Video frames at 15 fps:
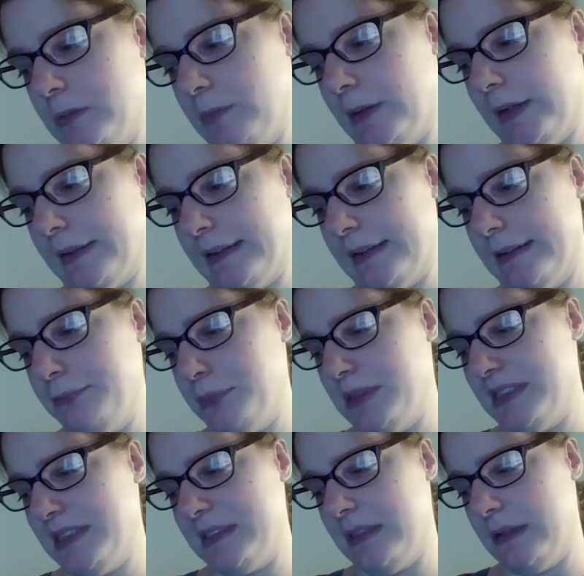of my life, but
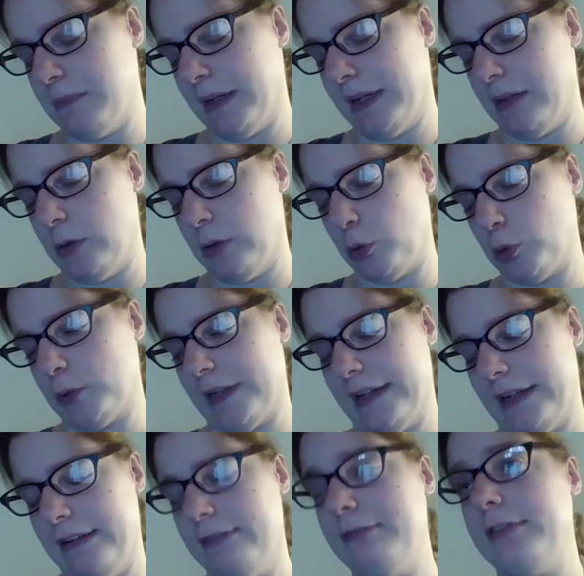it's not my whole
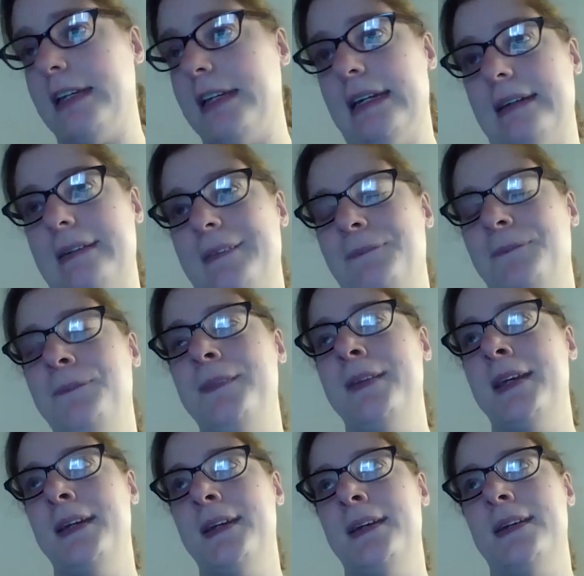life, and
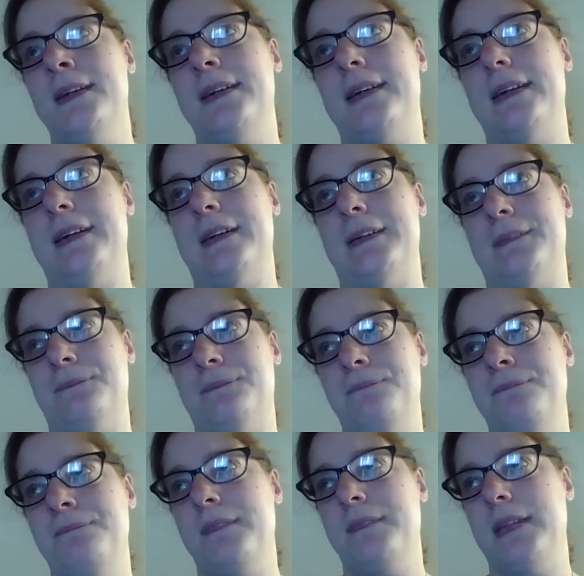
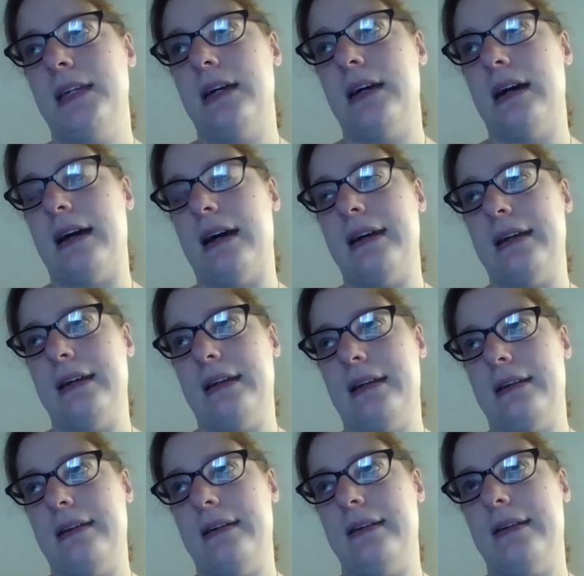um,
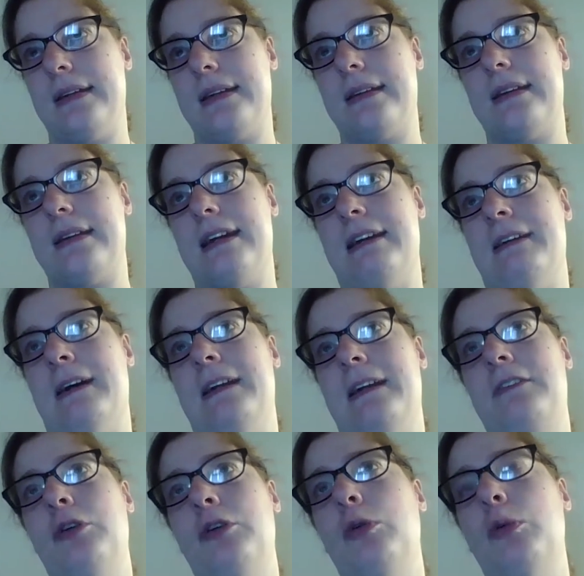I and I
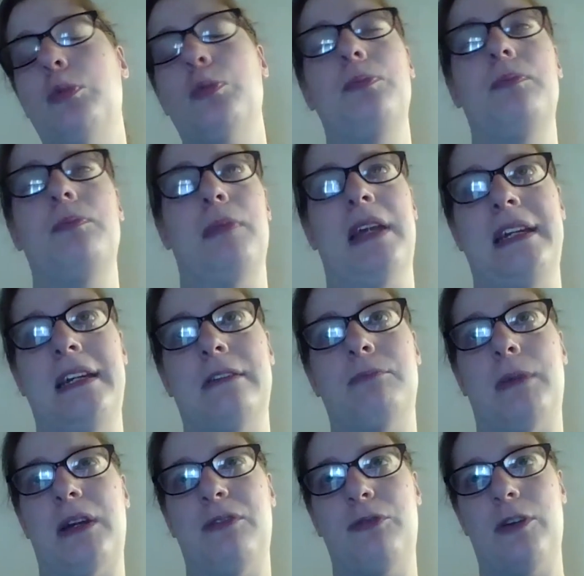told many of
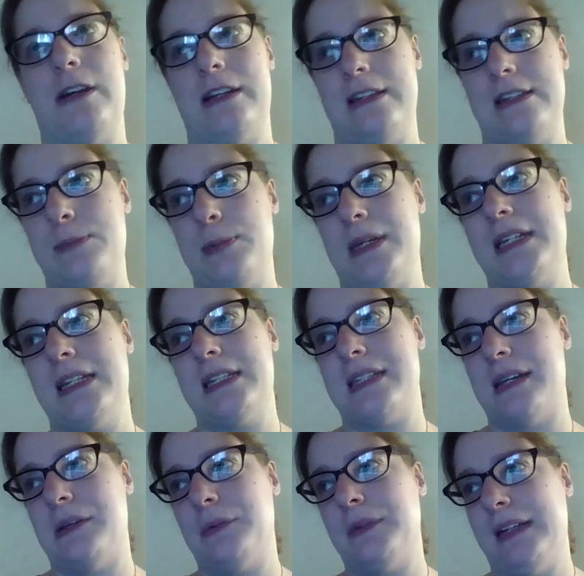my friends because
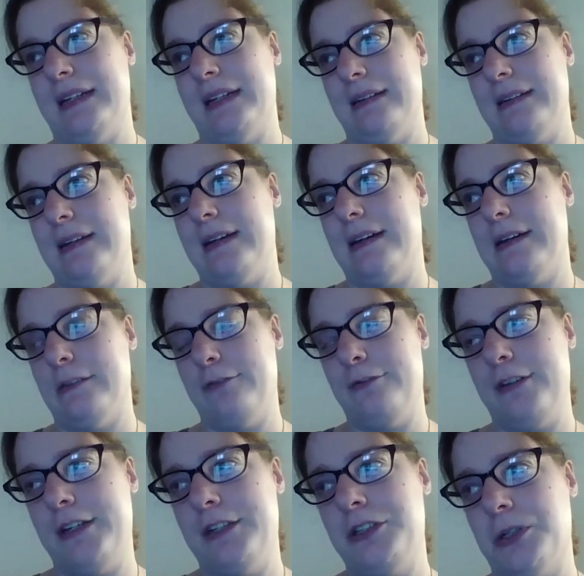I only uh,
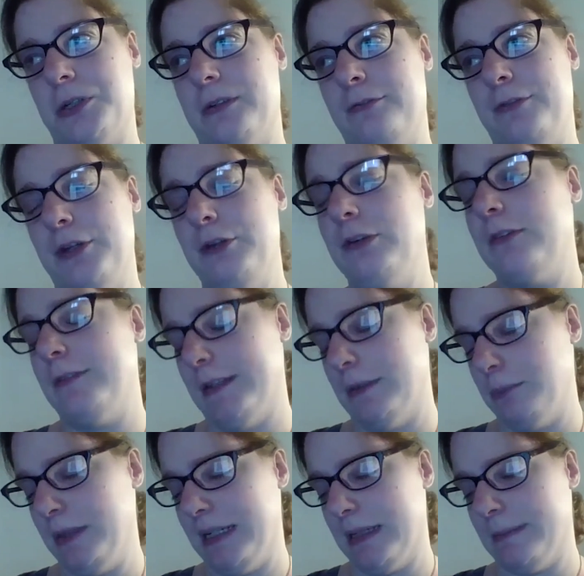feature a few of
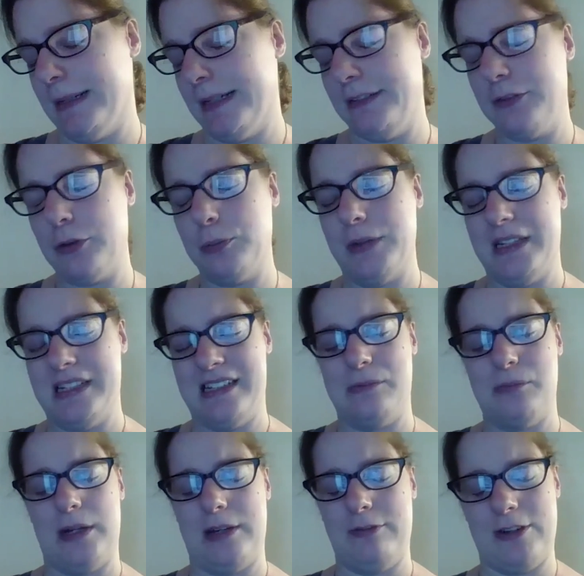them here, but I told many
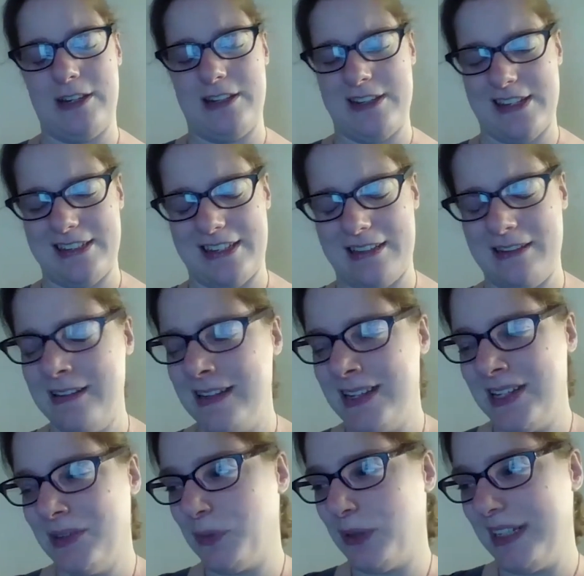of my friends, I said,
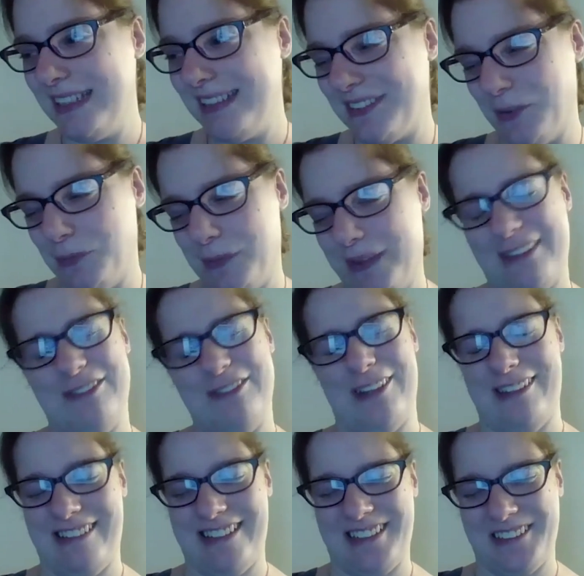please don't be
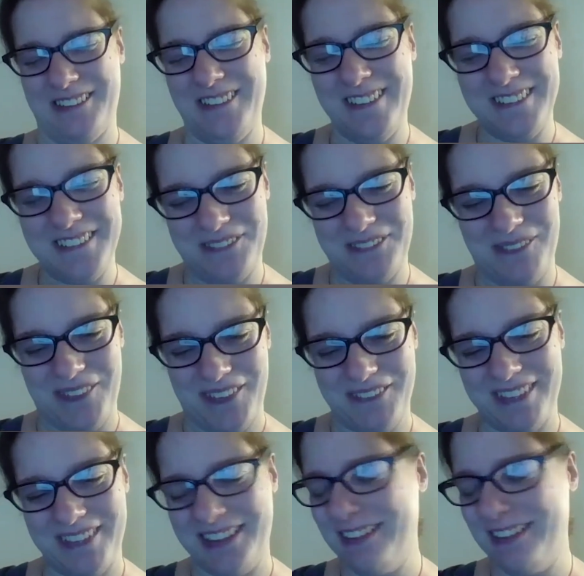offended. You're not in the
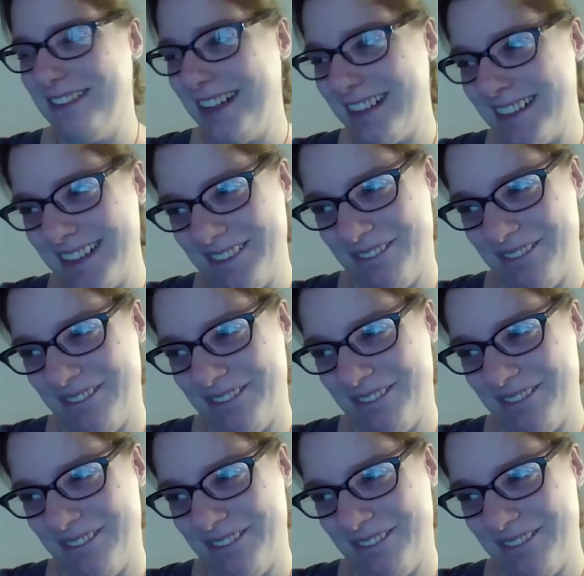book, but you're very